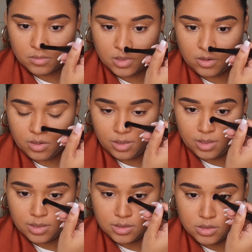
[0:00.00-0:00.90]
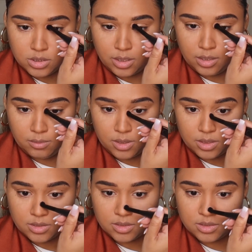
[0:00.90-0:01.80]
I really like this shade
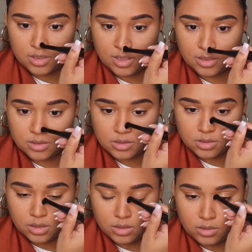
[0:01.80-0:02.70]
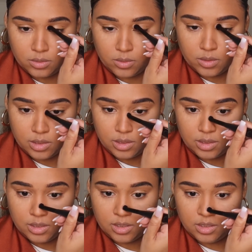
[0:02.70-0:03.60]
because it's not so
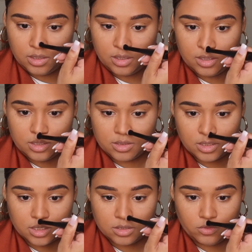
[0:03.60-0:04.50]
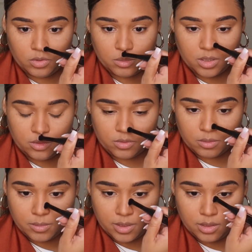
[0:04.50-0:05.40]
intense for me, for
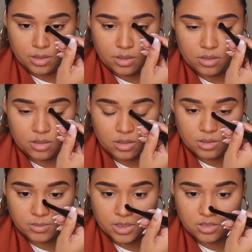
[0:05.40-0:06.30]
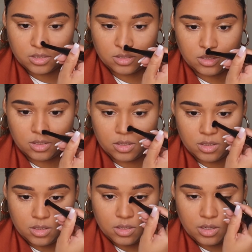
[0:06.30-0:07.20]
my complexion.
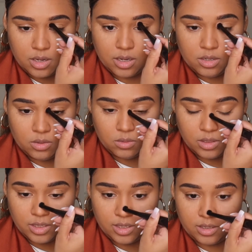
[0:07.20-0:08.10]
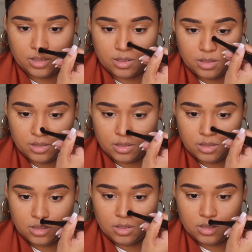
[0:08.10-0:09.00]
I don't like
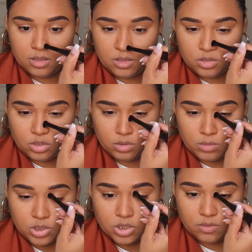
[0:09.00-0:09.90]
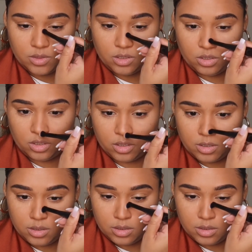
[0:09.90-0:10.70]
too much of a dark